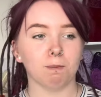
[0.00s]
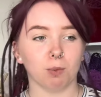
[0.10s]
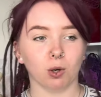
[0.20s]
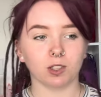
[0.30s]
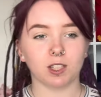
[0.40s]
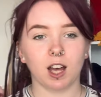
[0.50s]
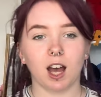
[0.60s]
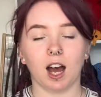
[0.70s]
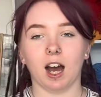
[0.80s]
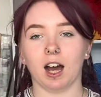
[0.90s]
but
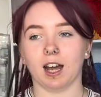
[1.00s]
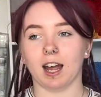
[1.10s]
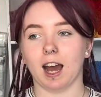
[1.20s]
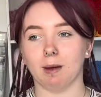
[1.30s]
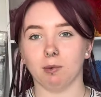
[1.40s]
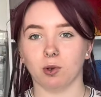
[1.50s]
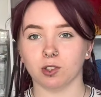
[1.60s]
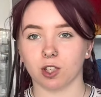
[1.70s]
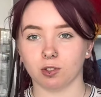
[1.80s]
I am also